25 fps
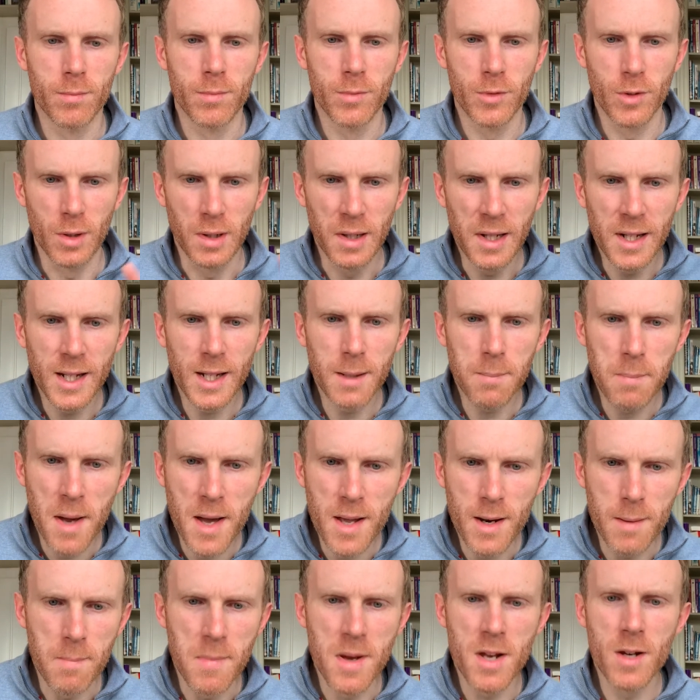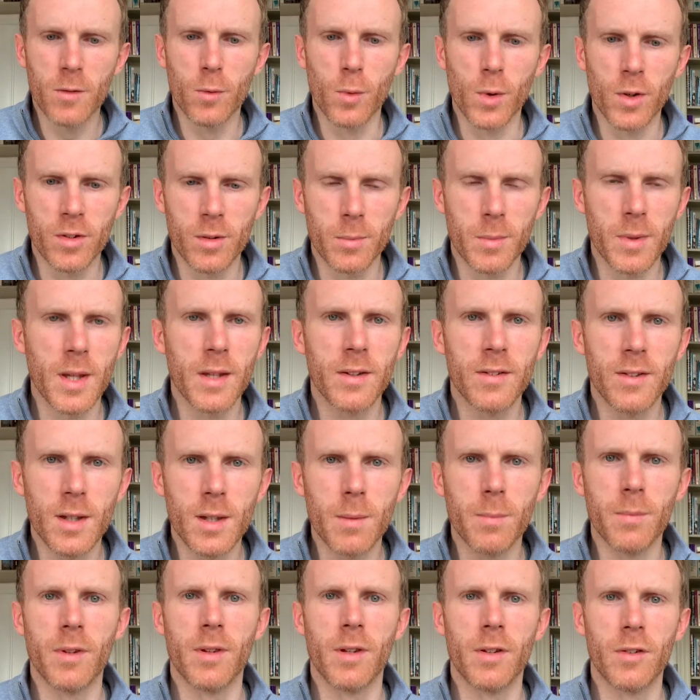So leading men and men of wisdom. And they sent
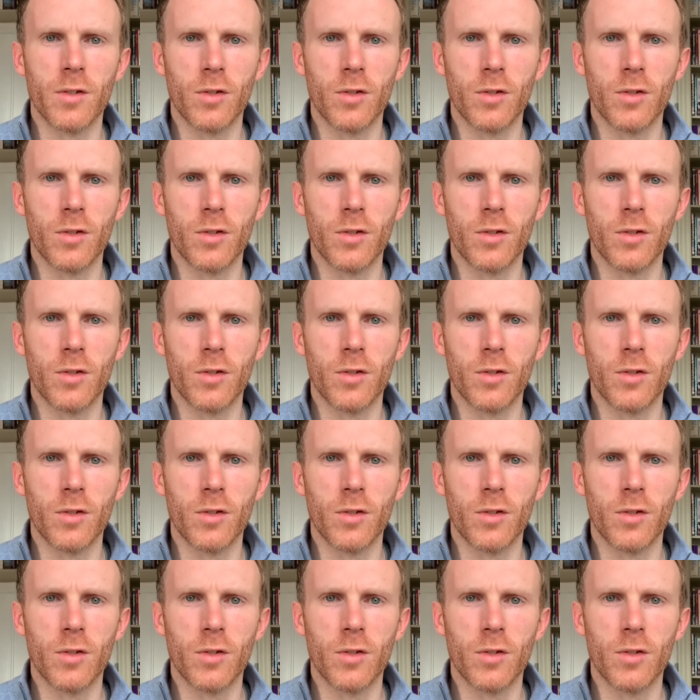them to this